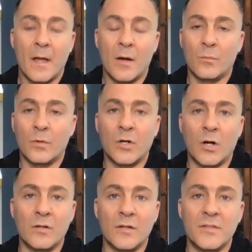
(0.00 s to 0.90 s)

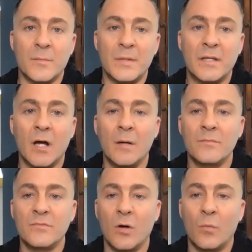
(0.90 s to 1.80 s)
regardless, it
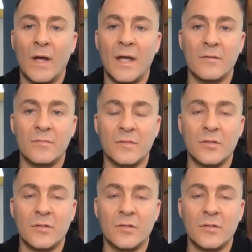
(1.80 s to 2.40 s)
becomes a way of